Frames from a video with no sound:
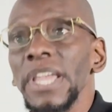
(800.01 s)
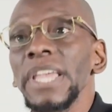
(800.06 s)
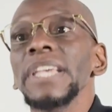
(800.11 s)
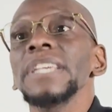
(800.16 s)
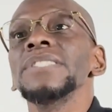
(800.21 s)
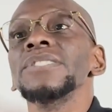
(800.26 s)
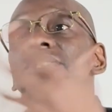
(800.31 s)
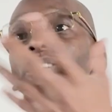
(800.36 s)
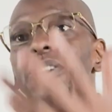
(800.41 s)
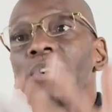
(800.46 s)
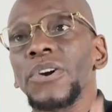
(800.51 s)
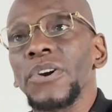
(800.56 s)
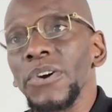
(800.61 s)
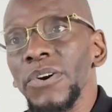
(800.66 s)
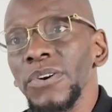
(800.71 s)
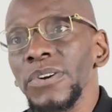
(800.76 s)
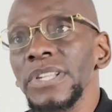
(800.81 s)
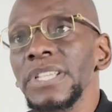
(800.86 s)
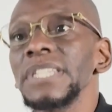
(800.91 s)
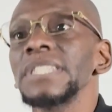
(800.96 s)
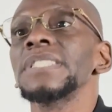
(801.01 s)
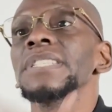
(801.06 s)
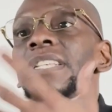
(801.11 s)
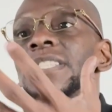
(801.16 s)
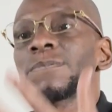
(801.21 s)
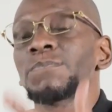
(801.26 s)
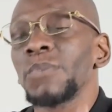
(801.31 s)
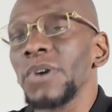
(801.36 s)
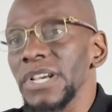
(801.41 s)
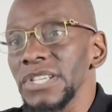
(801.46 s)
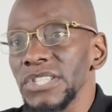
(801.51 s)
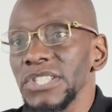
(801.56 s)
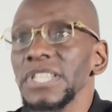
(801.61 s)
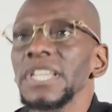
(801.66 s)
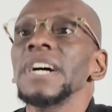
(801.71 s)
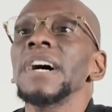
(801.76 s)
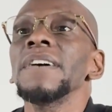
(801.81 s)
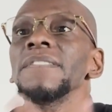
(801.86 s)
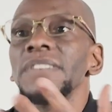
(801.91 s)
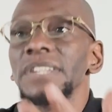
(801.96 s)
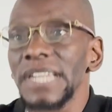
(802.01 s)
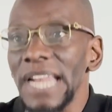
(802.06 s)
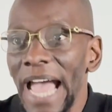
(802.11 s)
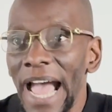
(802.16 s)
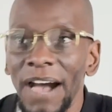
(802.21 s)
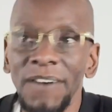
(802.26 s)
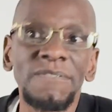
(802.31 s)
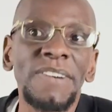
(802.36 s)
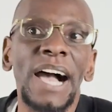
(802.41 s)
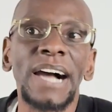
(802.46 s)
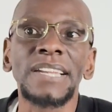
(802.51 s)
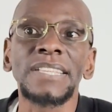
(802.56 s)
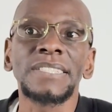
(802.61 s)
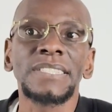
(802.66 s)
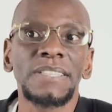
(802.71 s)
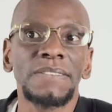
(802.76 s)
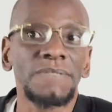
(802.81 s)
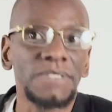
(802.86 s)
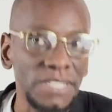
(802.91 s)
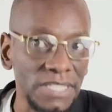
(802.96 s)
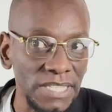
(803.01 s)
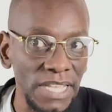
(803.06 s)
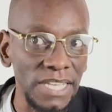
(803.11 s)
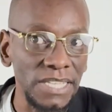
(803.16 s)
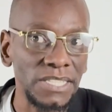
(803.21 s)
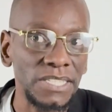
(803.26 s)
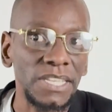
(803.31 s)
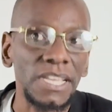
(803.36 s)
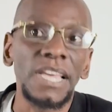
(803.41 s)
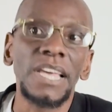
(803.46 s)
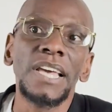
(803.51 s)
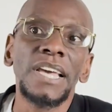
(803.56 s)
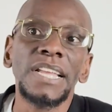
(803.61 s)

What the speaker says: is the earliest expression of the Nile Valley civilization.